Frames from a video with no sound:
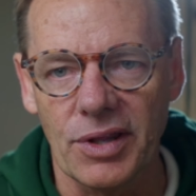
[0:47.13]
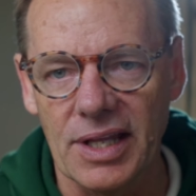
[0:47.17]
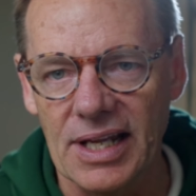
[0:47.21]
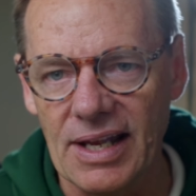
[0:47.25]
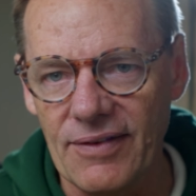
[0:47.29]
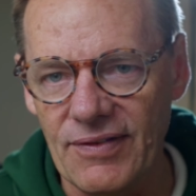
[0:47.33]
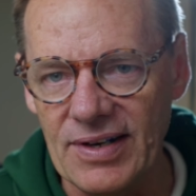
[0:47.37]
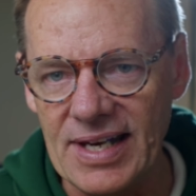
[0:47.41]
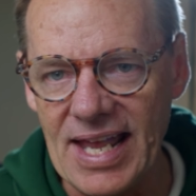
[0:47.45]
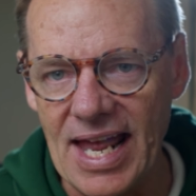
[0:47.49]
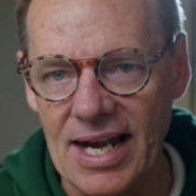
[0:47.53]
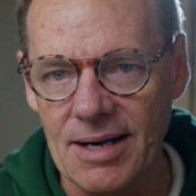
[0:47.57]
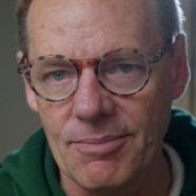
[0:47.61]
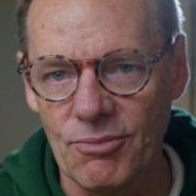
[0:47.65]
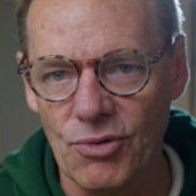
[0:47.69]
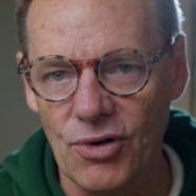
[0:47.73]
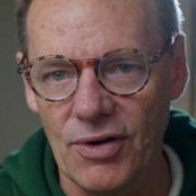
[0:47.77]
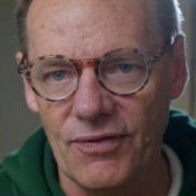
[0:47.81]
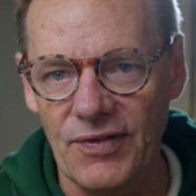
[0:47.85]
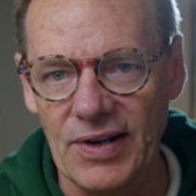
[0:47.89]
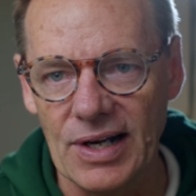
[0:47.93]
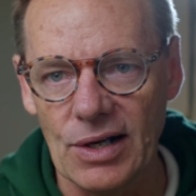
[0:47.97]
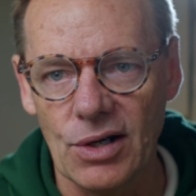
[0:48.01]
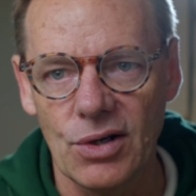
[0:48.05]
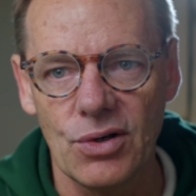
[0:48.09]
They give an
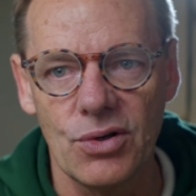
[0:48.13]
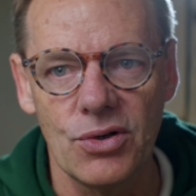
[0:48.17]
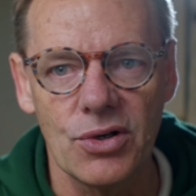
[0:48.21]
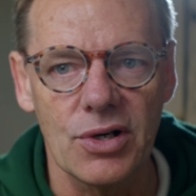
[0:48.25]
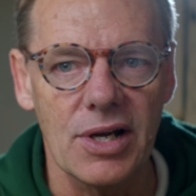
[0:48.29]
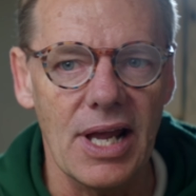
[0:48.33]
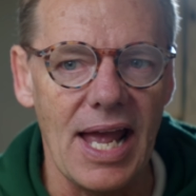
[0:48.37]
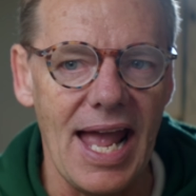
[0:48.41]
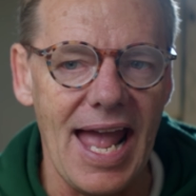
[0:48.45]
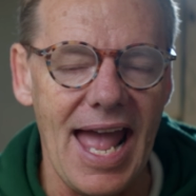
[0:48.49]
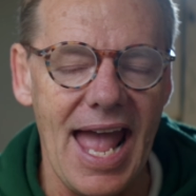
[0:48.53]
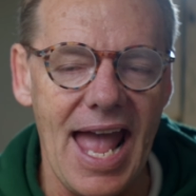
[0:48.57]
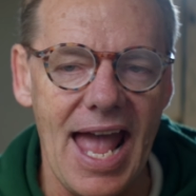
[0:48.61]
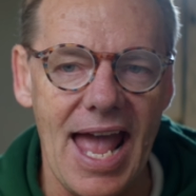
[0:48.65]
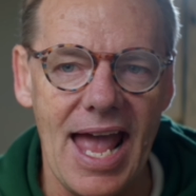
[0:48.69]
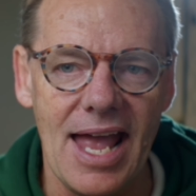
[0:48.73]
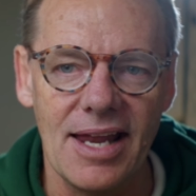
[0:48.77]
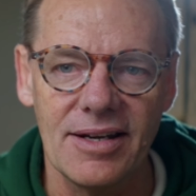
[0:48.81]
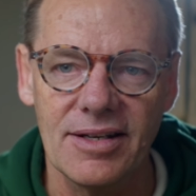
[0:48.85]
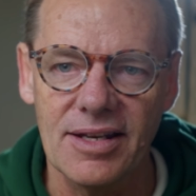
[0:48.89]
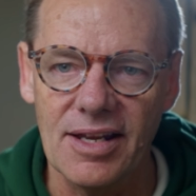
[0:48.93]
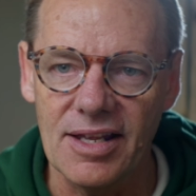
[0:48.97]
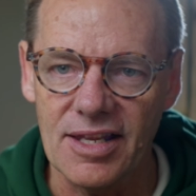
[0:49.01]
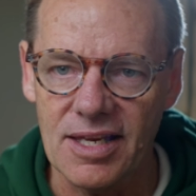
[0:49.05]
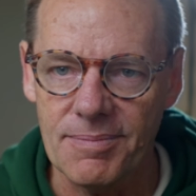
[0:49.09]
anamorphic look,
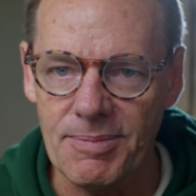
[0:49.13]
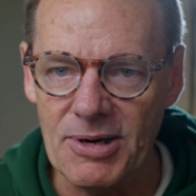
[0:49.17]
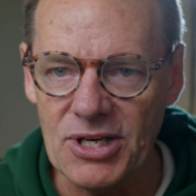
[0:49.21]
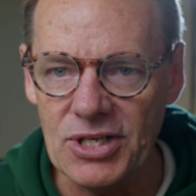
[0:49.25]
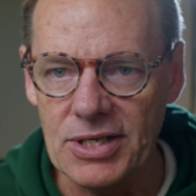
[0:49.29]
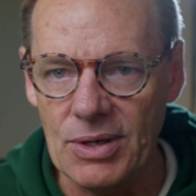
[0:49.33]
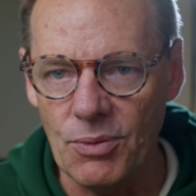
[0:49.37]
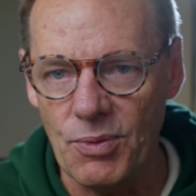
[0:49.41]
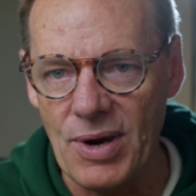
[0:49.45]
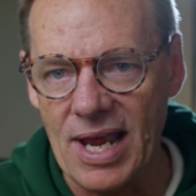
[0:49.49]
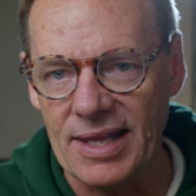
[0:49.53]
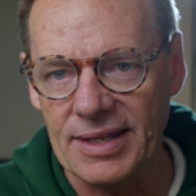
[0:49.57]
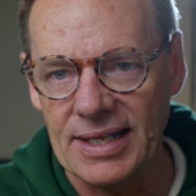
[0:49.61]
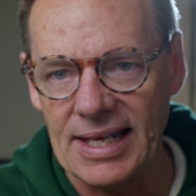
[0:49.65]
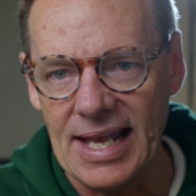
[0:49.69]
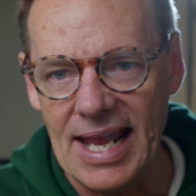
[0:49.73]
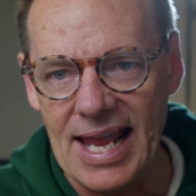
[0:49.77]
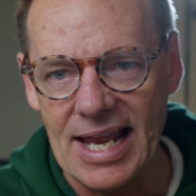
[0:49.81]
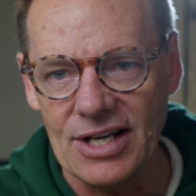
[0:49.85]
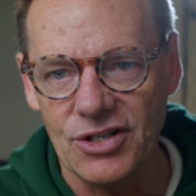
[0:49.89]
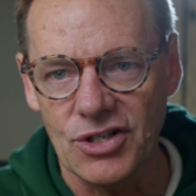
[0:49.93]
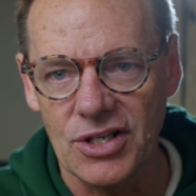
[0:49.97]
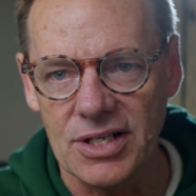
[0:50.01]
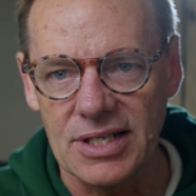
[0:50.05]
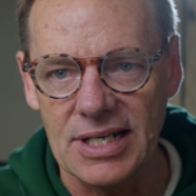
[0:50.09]
and especially around the
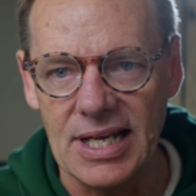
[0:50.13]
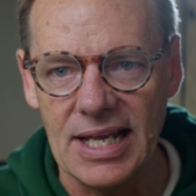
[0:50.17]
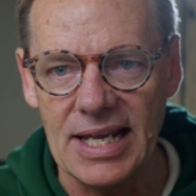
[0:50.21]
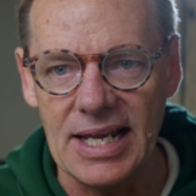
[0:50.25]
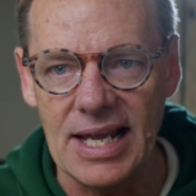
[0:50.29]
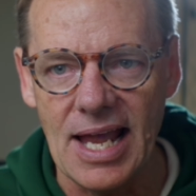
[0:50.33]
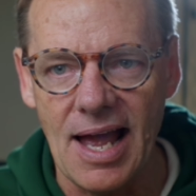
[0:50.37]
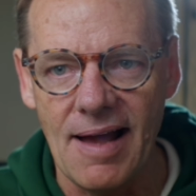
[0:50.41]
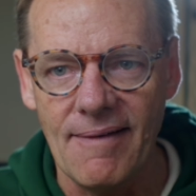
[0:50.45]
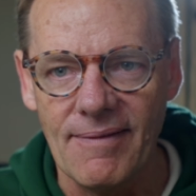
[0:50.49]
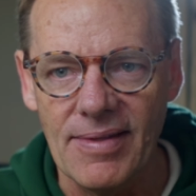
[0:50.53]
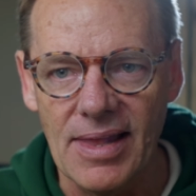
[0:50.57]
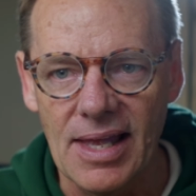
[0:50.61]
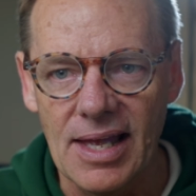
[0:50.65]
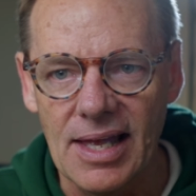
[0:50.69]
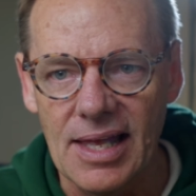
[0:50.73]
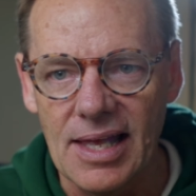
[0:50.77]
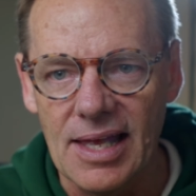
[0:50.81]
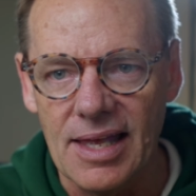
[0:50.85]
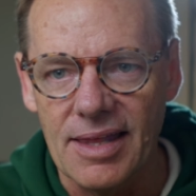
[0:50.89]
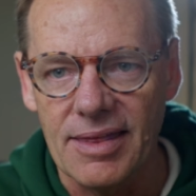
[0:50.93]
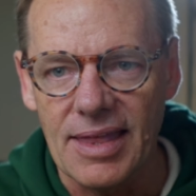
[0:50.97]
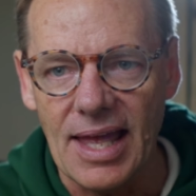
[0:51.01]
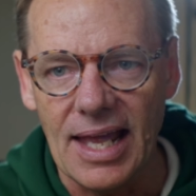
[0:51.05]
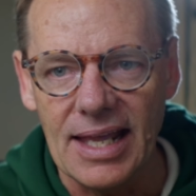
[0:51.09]
edges here,
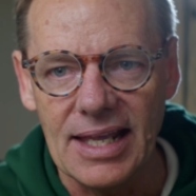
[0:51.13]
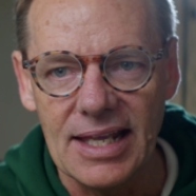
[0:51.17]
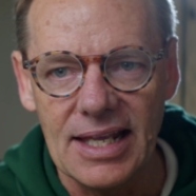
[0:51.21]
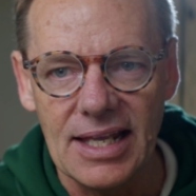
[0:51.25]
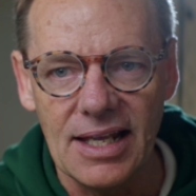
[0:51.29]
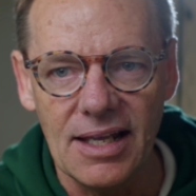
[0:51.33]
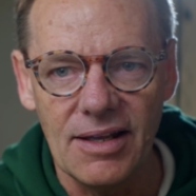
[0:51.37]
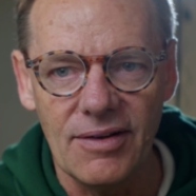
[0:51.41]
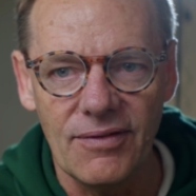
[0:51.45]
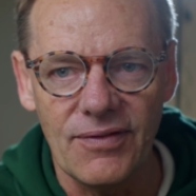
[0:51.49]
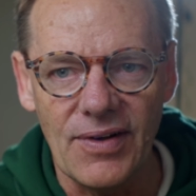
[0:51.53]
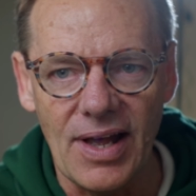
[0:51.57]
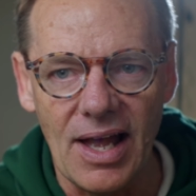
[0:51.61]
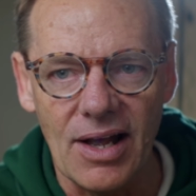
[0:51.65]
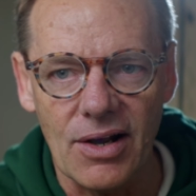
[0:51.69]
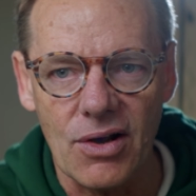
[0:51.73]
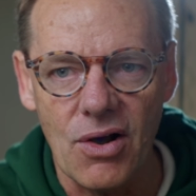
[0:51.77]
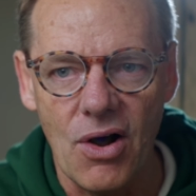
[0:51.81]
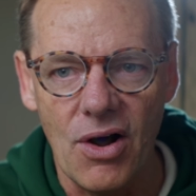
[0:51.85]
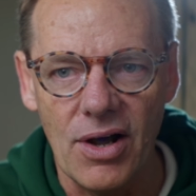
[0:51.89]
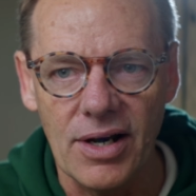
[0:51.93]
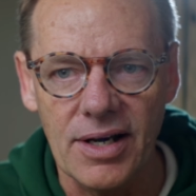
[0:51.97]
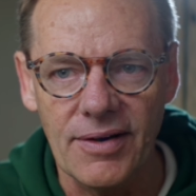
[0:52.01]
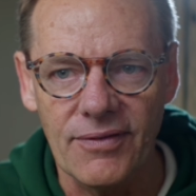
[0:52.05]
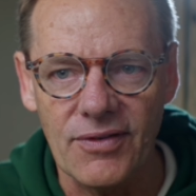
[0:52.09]
they give a
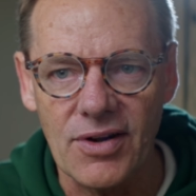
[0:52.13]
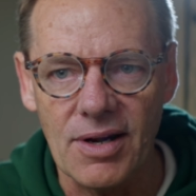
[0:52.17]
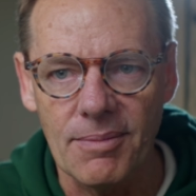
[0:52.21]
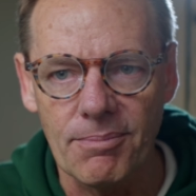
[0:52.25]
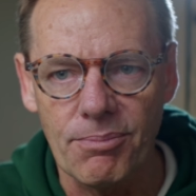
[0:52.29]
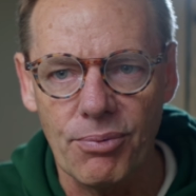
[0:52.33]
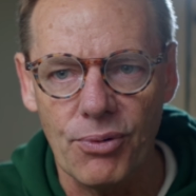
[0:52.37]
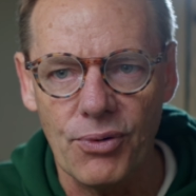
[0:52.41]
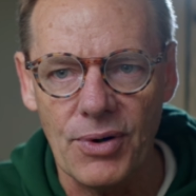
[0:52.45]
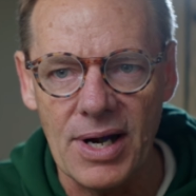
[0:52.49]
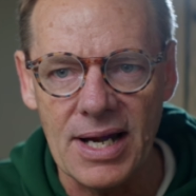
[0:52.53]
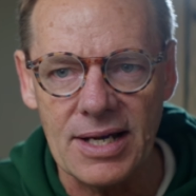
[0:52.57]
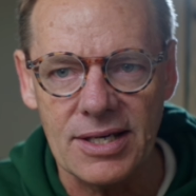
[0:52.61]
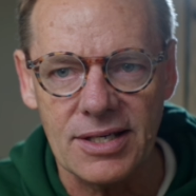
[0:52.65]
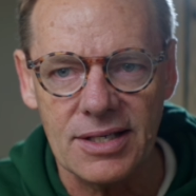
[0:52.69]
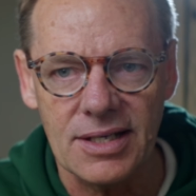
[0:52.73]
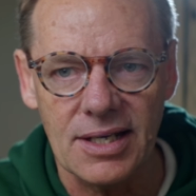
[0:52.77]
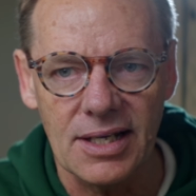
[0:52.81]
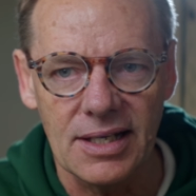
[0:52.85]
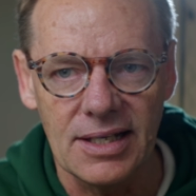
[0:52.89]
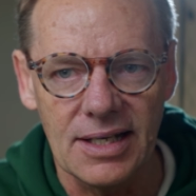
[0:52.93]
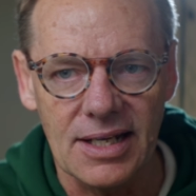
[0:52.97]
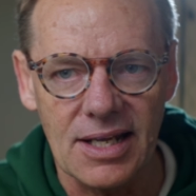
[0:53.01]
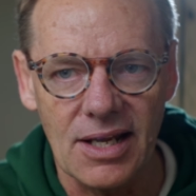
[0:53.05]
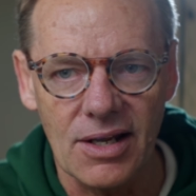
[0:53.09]
kind of compressed,
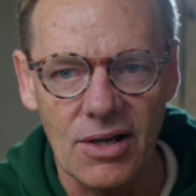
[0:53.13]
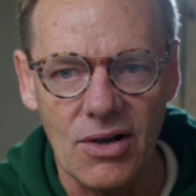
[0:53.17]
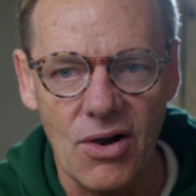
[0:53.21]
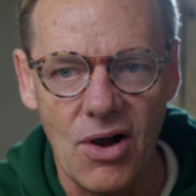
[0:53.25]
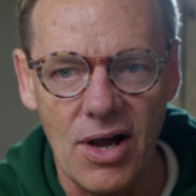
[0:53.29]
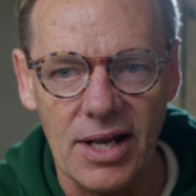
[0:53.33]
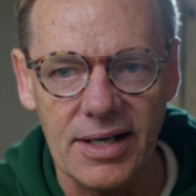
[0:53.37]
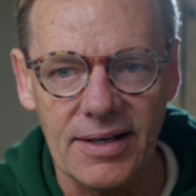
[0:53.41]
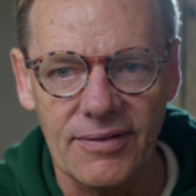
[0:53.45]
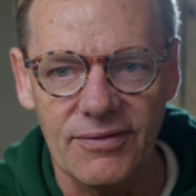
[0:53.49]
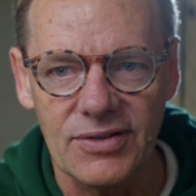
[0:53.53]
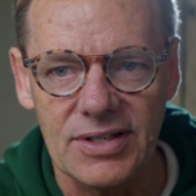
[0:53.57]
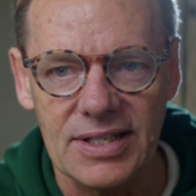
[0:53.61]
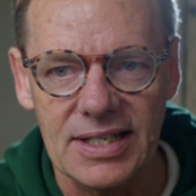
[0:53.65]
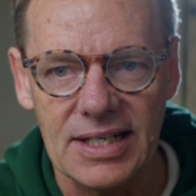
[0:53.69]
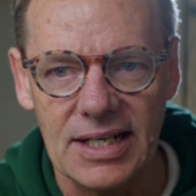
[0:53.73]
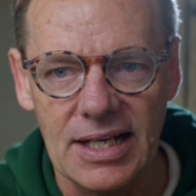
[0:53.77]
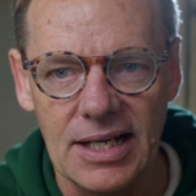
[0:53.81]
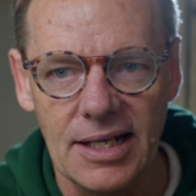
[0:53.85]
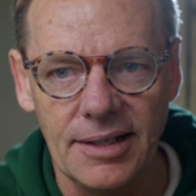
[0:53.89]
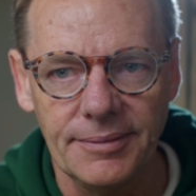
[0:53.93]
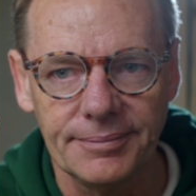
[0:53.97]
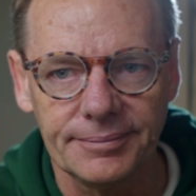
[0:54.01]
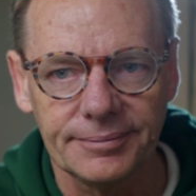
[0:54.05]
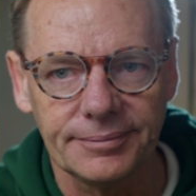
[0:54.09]
you can kind of
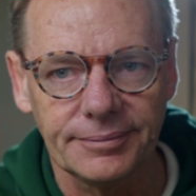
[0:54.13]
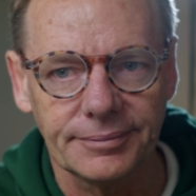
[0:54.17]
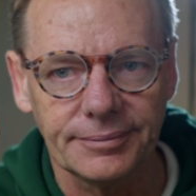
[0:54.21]
see,